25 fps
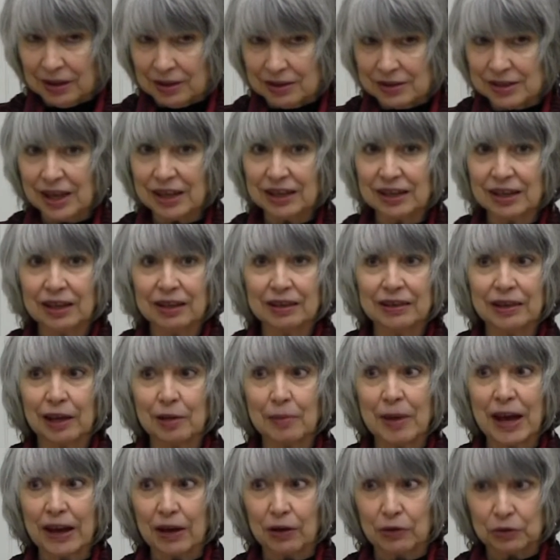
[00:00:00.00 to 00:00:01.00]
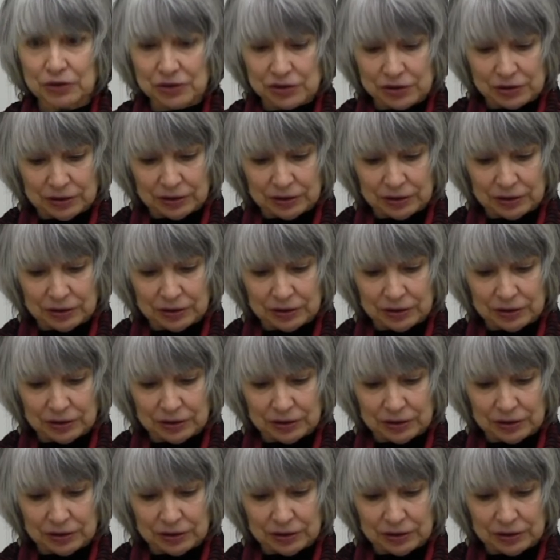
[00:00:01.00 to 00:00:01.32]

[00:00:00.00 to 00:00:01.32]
taking them out,